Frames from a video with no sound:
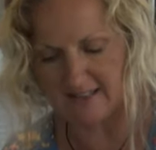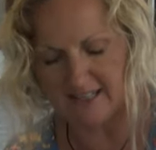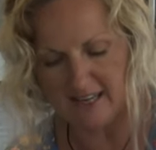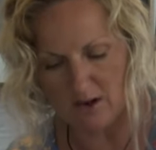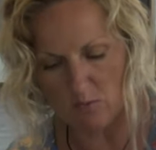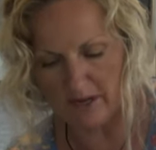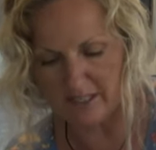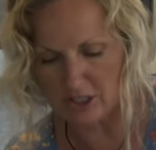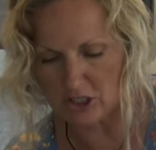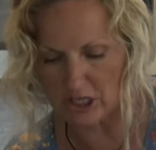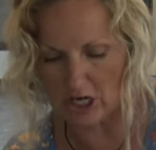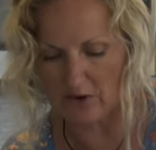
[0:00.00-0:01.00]
I can't wait to
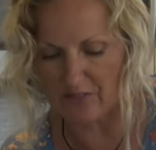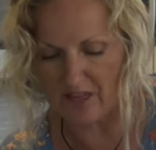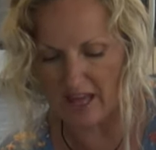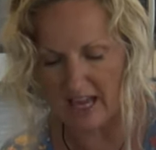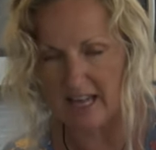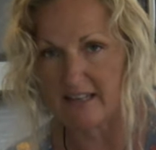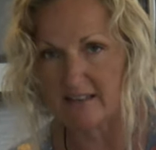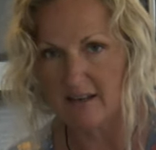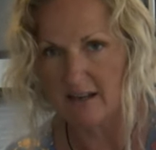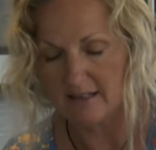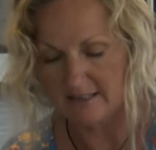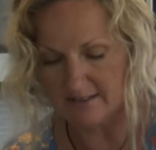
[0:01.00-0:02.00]
share at the end
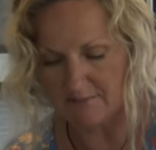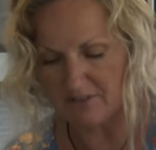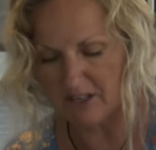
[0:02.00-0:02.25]
some